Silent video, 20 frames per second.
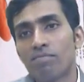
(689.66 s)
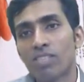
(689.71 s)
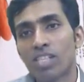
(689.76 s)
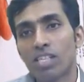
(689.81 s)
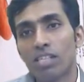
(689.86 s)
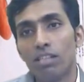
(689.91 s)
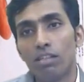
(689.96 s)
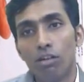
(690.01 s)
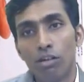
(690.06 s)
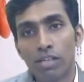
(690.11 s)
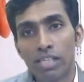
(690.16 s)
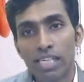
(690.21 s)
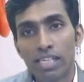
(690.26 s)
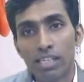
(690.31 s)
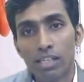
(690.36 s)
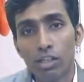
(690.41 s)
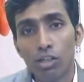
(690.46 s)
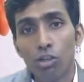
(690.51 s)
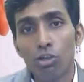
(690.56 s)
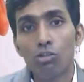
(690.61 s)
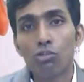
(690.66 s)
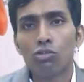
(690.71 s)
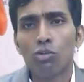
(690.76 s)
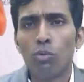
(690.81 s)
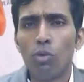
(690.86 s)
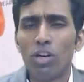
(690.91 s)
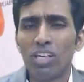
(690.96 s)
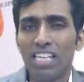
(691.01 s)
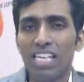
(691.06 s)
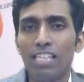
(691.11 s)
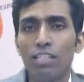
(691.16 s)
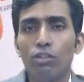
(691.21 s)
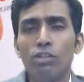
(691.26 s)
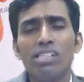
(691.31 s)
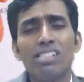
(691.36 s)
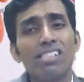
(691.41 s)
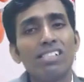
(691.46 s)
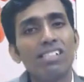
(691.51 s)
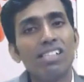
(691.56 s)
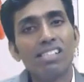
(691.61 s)
Okay, so what I do
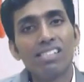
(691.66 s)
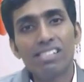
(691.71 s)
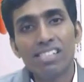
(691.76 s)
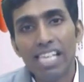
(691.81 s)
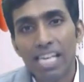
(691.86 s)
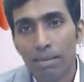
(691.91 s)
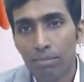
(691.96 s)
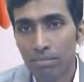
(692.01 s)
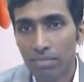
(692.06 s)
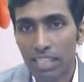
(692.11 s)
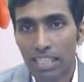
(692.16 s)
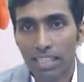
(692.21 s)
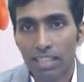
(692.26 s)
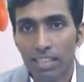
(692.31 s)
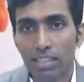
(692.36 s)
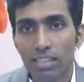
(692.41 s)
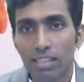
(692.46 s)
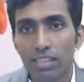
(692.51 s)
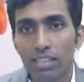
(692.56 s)
is the same thing.